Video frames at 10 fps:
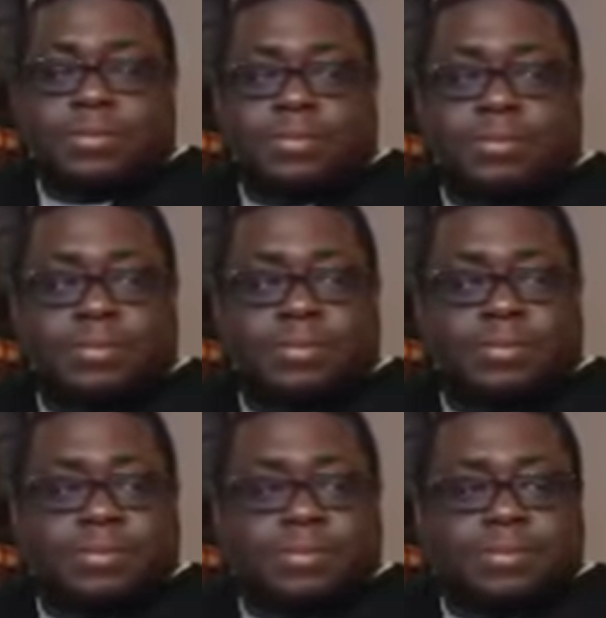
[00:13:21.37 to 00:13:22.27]

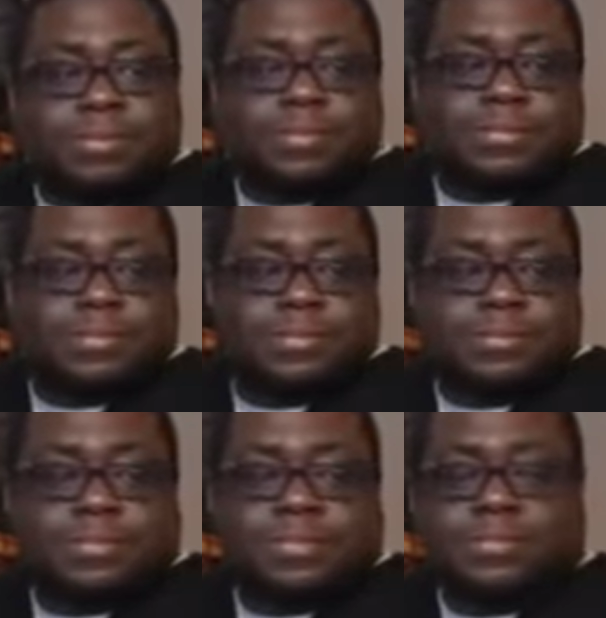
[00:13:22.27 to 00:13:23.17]

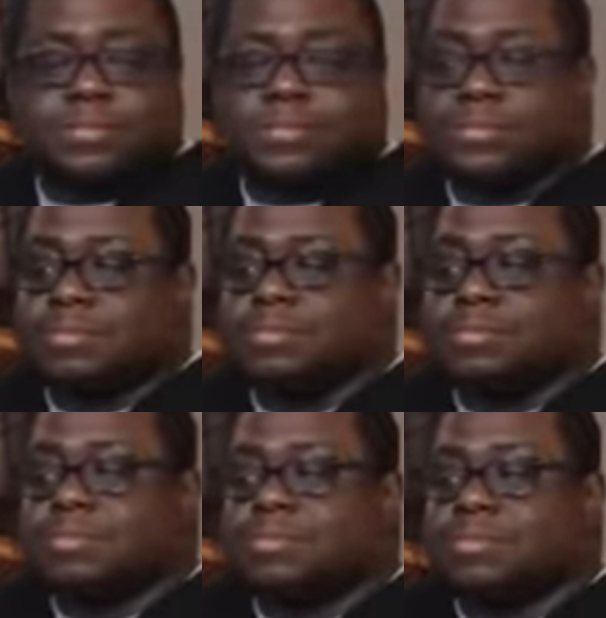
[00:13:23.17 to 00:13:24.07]

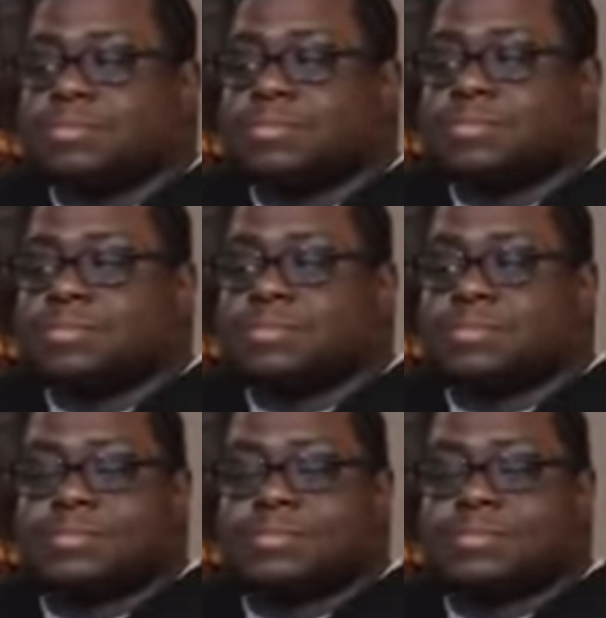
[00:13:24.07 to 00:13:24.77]
[no speech]